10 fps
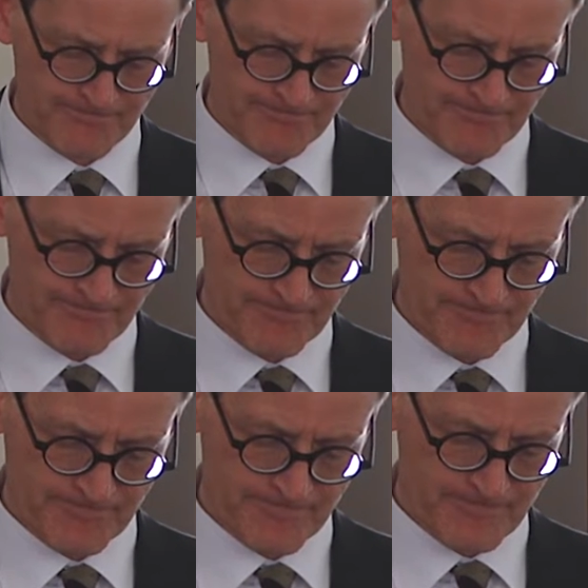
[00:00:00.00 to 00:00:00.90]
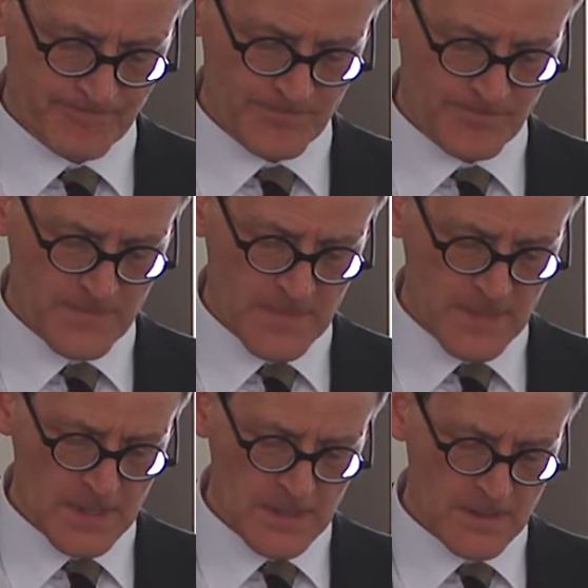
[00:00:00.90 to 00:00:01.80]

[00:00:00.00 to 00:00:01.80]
Nothing is said.